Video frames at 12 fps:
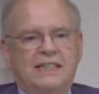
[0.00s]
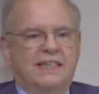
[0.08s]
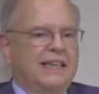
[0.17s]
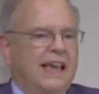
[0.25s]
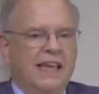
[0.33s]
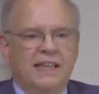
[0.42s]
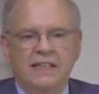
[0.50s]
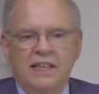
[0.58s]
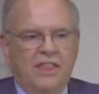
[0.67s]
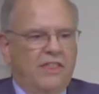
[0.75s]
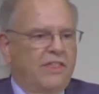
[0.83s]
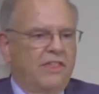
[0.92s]

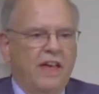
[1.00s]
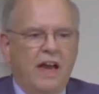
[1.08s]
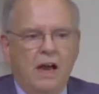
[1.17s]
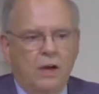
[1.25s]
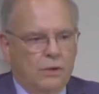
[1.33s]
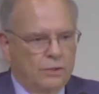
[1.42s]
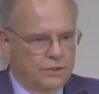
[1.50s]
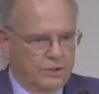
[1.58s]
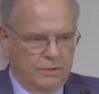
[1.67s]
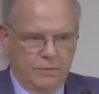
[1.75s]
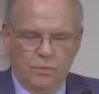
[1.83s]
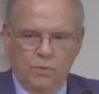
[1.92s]

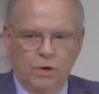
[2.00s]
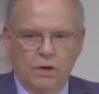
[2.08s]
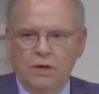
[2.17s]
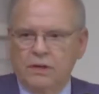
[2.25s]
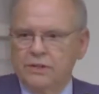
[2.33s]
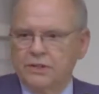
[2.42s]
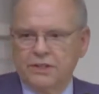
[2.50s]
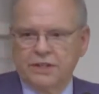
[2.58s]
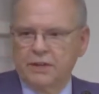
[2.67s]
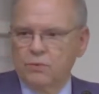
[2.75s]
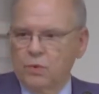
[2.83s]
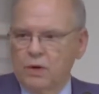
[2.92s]
10,000 workers
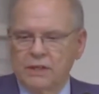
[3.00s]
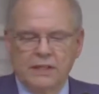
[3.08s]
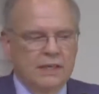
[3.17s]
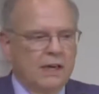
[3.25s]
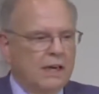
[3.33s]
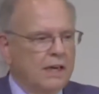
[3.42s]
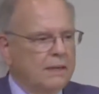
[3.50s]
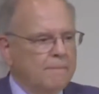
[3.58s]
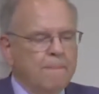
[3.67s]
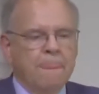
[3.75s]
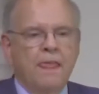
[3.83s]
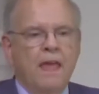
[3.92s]
at one
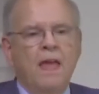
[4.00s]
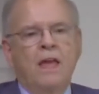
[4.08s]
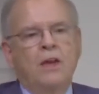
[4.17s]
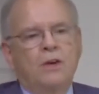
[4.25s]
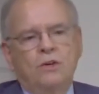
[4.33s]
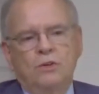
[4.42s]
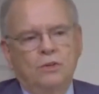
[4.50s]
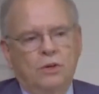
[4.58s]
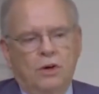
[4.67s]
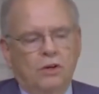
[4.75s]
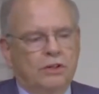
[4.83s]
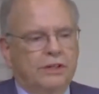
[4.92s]
time who
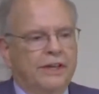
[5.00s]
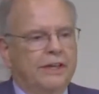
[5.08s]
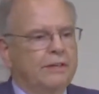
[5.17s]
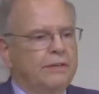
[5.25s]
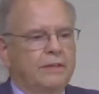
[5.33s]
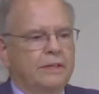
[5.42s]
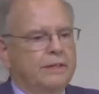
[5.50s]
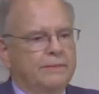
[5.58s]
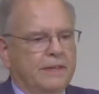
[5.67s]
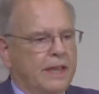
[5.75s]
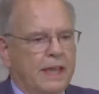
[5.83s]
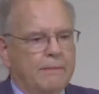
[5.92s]

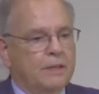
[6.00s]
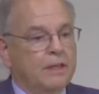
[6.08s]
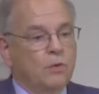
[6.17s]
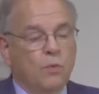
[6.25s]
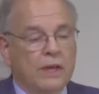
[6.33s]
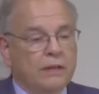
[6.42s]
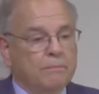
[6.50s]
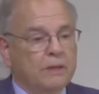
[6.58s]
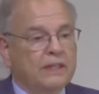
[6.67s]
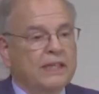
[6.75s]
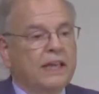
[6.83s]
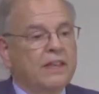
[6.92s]
alternated, came in and went,
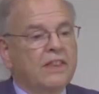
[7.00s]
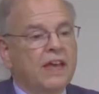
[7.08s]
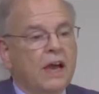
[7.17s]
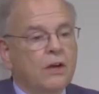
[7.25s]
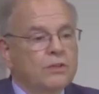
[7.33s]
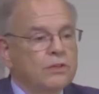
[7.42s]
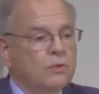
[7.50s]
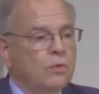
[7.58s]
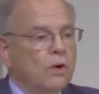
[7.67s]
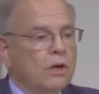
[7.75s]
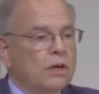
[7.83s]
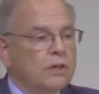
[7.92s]
but 10,000
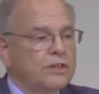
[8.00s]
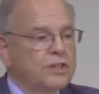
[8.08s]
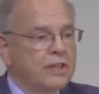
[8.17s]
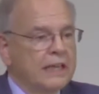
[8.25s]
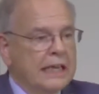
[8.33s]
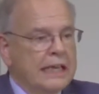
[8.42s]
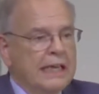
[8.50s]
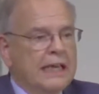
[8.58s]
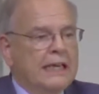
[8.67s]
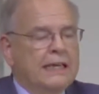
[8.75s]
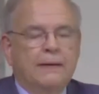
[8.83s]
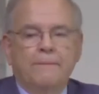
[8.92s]
workers
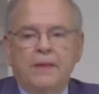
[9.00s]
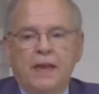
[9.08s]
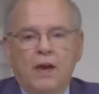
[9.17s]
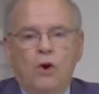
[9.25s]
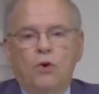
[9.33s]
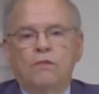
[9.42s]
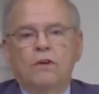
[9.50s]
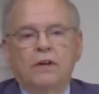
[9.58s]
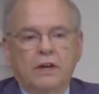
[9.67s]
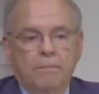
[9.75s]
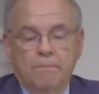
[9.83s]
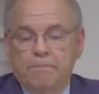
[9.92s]
over
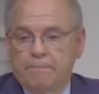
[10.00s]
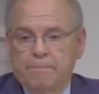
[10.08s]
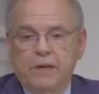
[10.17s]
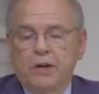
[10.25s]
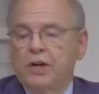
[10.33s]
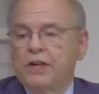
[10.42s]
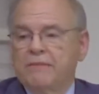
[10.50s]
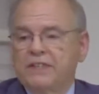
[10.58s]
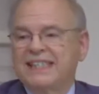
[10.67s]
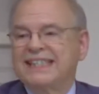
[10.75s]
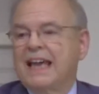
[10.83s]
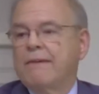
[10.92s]
a period of
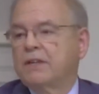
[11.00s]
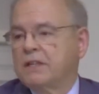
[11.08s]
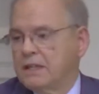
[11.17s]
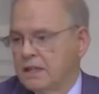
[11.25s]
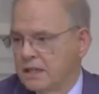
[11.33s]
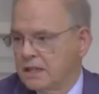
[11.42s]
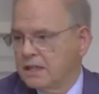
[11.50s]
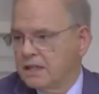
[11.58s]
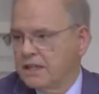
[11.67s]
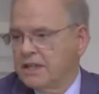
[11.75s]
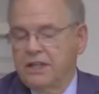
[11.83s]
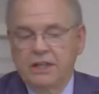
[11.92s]
7
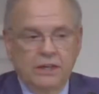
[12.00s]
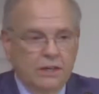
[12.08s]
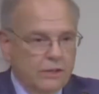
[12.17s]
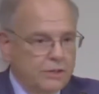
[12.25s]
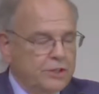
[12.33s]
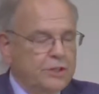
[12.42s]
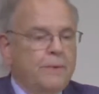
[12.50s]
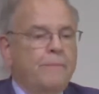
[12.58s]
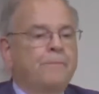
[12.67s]
years.